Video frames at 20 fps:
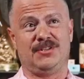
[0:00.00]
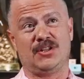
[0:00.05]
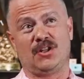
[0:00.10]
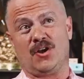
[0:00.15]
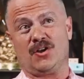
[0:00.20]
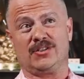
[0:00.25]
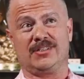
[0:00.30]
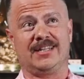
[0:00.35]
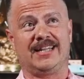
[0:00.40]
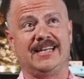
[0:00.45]

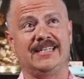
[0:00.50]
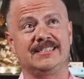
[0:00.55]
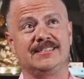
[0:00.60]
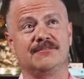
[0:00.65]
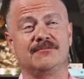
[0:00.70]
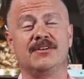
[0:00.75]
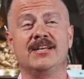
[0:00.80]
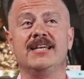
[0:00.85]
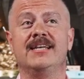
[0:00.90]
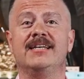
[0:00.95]
along the lines
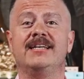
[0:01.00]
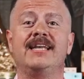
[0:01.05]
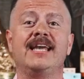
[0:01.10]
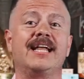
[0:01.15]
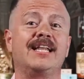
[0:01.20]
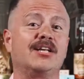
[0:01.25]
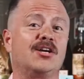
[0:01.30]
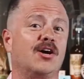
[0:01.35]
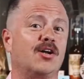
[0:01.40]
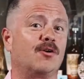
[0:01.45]
of
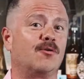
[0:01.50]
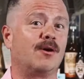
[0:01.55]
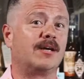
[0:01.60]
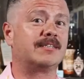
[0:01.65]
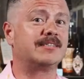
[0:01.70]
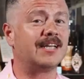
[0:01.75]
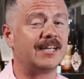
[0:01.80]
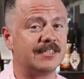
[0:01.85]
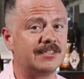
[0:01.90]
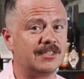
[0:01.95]
Galliano
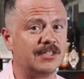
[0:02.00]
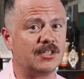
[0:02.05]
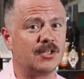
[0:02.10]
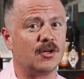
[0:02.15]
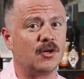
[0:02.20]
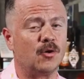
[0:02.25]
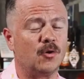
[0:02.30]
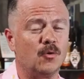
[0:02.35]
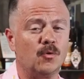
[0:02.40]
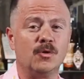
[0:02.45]

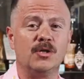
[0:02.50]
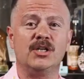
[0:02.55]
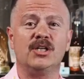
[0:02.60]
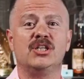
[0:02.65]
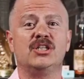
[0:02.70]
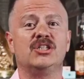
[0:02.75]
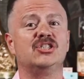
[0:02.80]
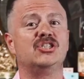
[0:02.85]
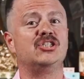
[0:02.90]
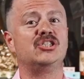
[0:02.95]
Autentico,
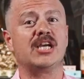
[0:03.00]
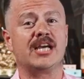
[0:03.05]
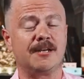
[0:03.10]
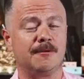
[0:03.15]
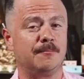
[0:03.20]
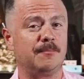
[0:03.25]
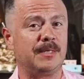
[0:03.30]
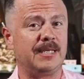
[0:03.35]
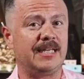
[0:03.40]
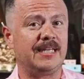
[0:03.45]

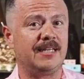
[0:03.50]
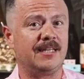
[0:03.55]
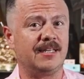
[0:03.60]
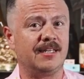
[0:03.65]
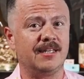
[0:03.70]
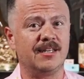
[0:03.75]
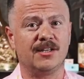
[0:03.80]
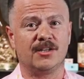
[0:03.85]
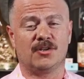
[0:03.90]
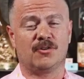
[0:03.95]

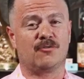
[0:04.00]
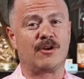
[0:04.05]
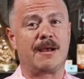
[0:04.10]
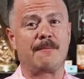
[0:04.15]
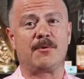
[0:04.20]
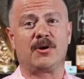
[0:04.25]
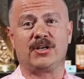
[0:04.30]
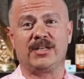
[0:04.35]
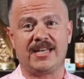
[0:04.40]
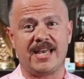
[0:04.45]
Genepi,
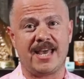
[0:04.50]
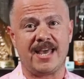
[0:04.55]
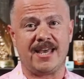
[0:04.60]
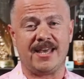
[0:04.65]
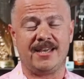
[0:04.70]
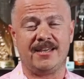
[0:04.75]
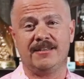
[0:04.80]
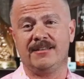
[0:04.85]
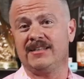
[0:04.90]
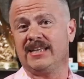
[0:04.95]
Grand
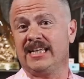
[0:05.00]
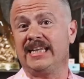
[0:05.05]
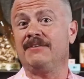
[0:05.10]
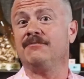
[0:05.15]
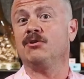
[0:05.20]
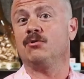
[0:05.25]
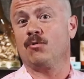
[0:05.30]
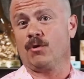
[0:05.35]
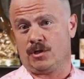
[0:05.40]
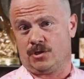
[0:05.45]
Marnier, and
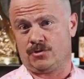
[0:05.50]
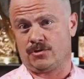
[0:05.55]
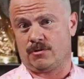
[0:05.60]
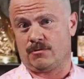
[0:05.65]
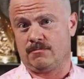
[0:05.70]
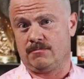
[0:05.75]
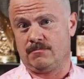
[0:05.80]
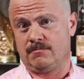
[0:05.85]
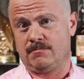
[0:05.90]
even Cointreau.